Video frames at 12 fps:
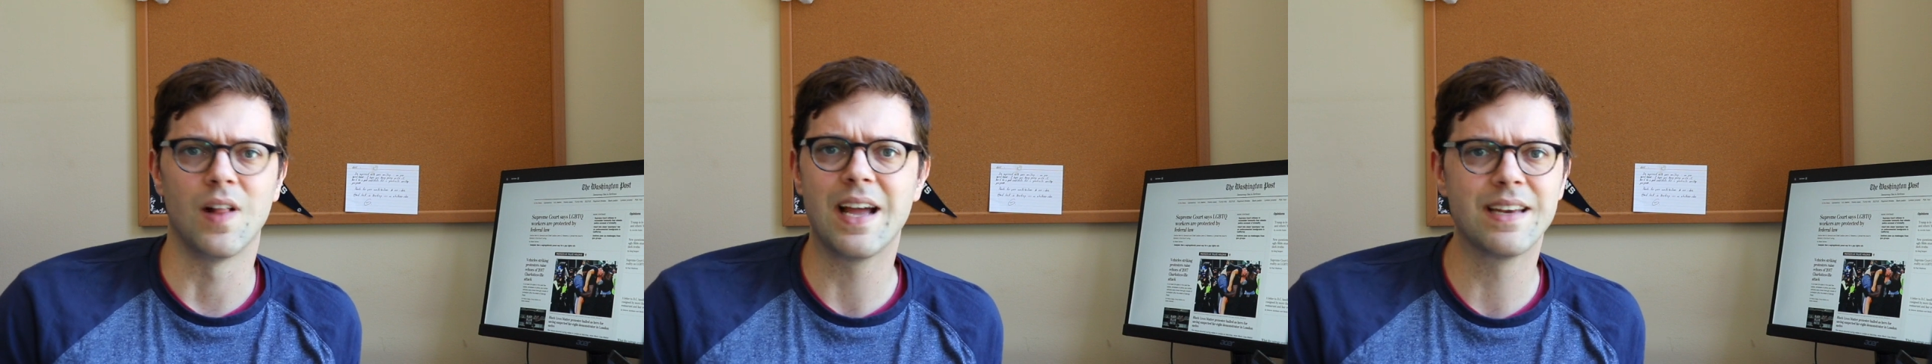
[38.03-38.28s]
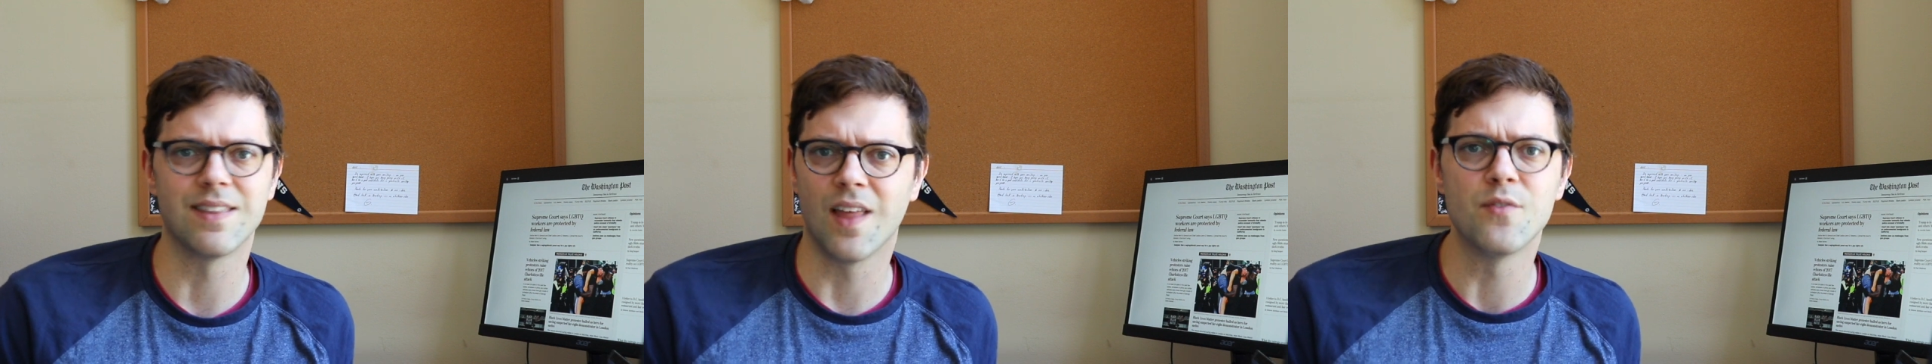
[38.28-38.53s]

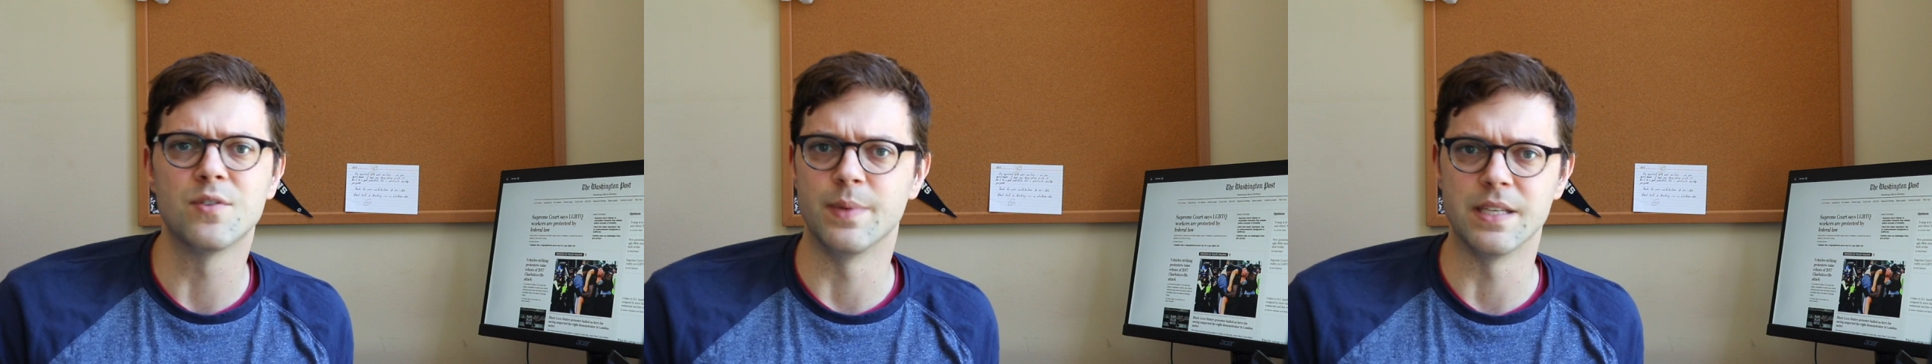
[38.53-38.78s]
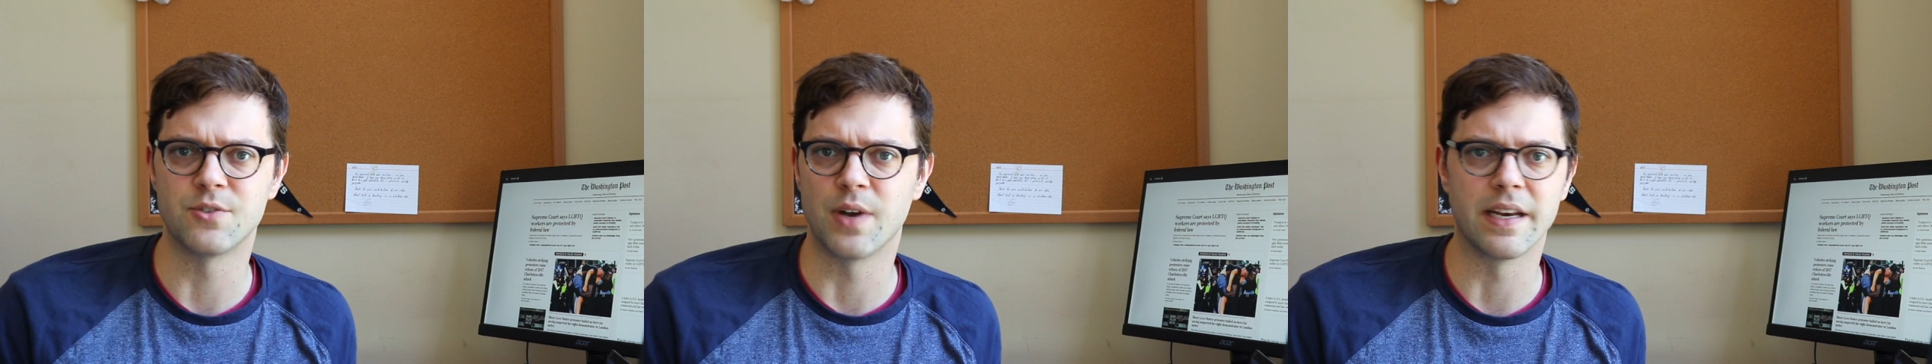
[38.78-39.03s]
I'd love to
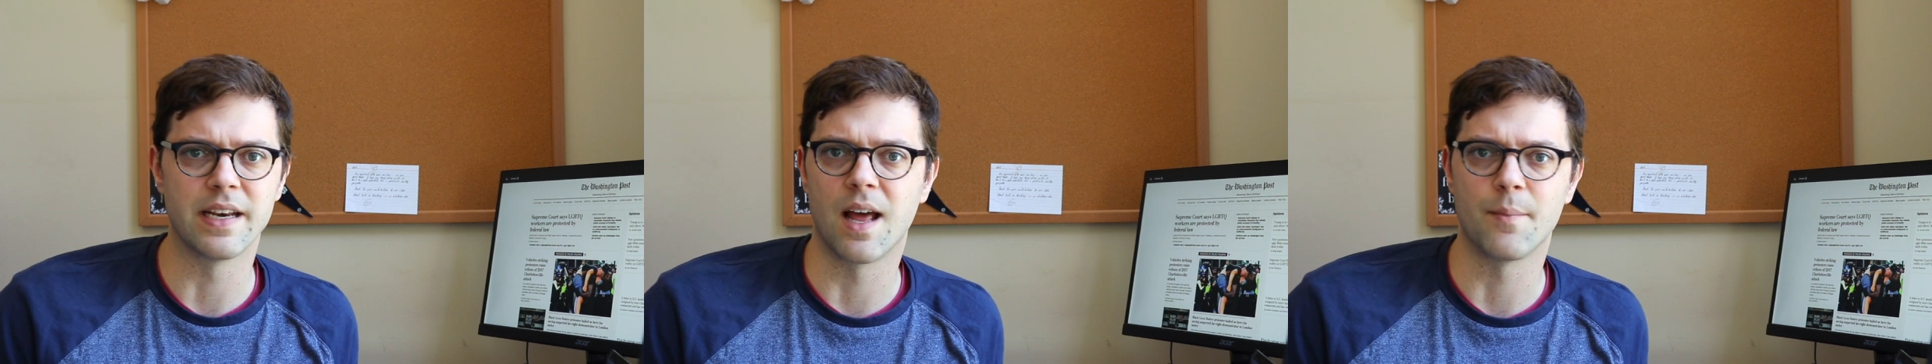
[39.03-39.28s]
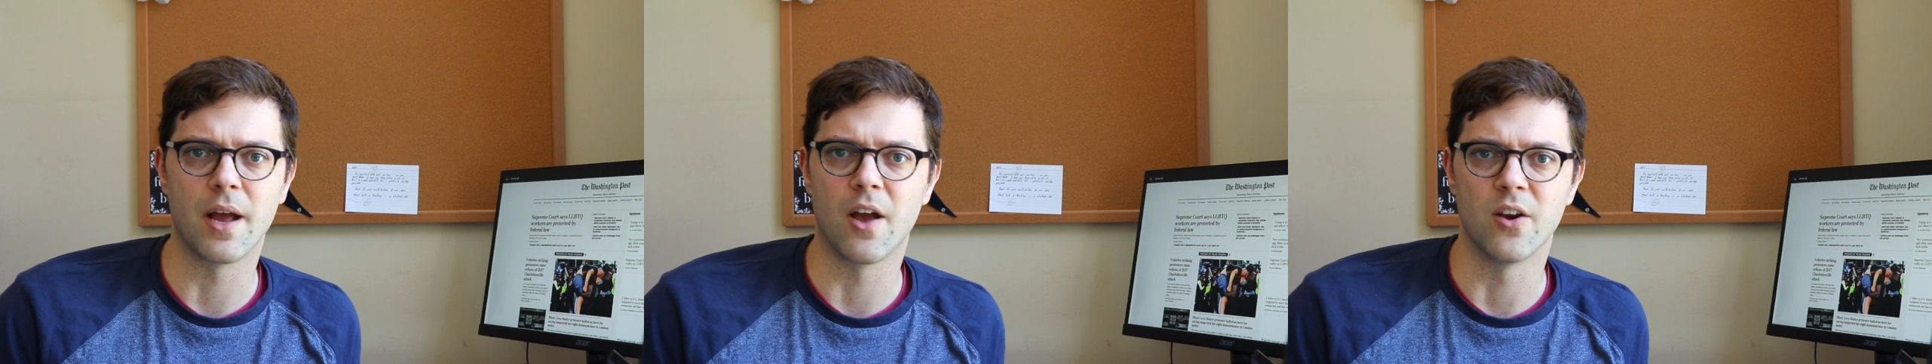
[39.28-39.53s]
be stranded
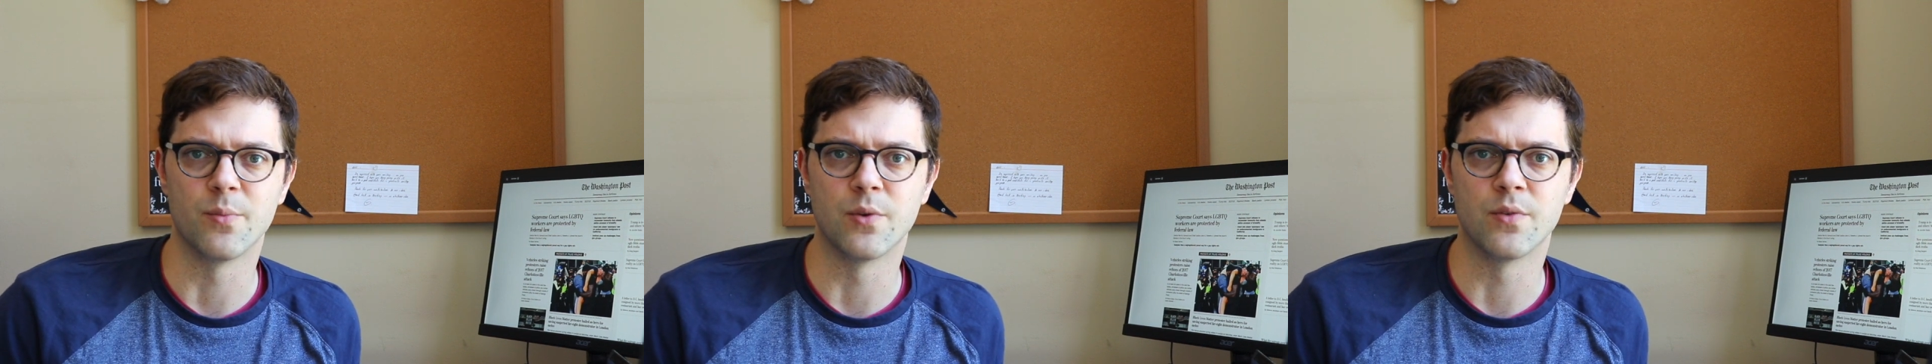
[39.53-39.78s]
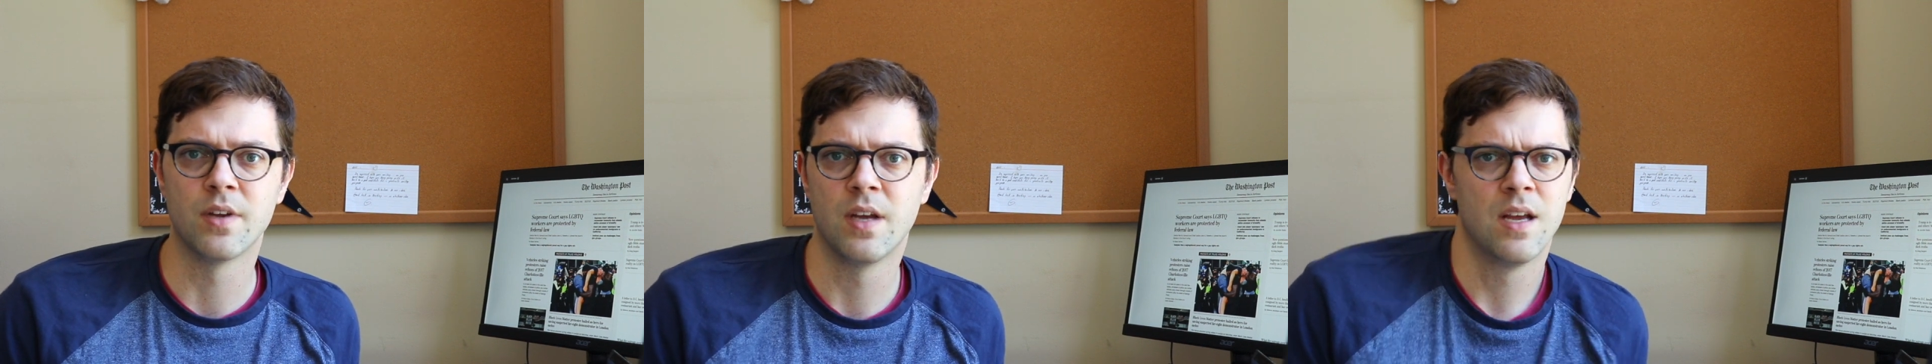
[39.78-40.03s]
on my honeymoon.